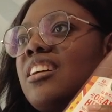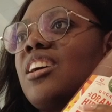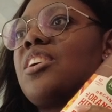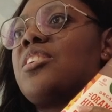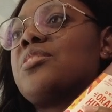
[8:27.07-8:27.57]

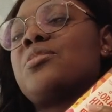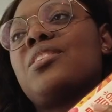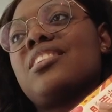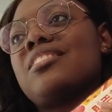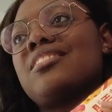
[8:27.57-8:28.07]
Oh
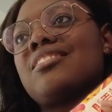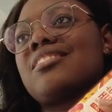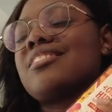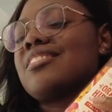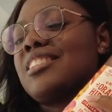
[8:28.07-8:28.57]
well,
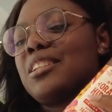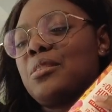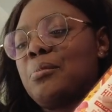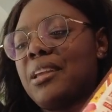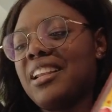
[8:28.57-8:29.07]
a
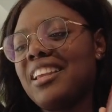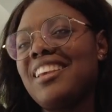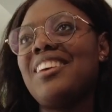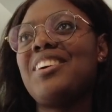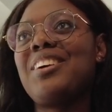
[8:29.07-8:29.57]
little
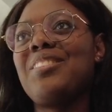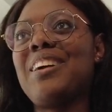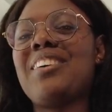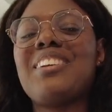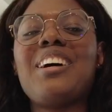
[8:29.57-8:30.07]
penny.
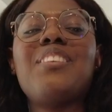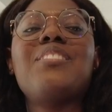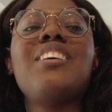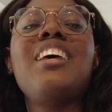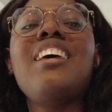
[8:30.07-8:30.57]
Round up.
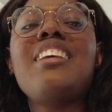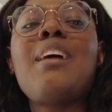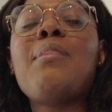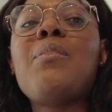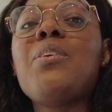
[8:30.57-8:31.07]
Yeah,
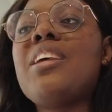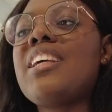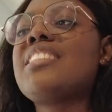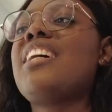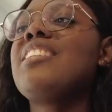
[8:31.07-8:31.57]
but I'm really
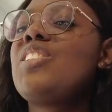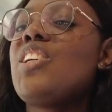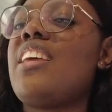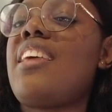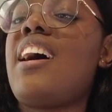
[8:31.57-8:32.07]
excited to
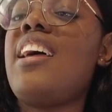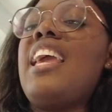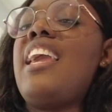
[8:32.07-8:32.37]
try that.